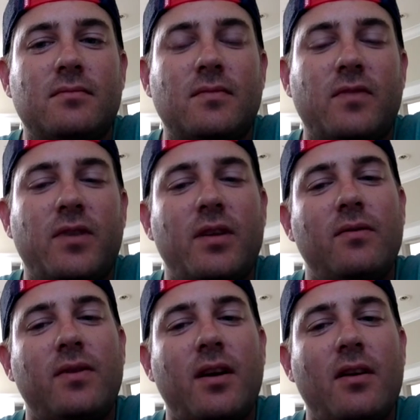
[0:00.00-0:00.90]
I
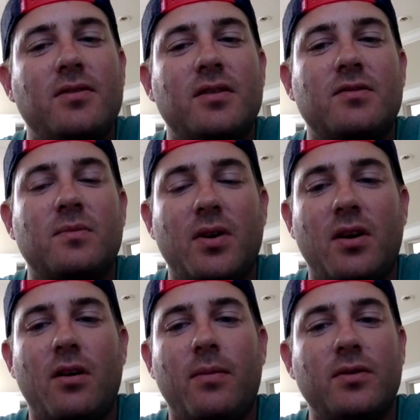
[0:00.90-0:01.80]
think if Garrison doesn't
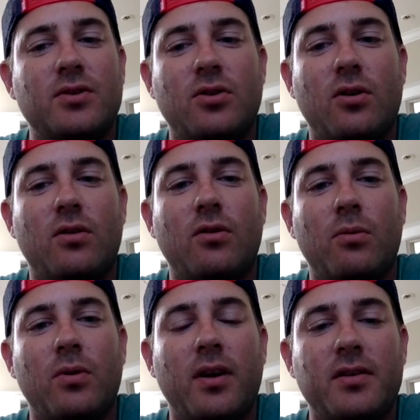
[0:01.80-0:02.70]
pick up, I'll just call
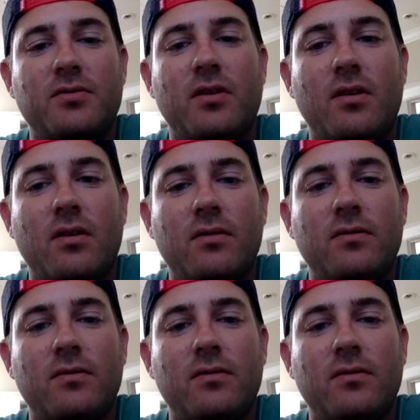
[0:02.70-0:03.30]
Kropalak straight up.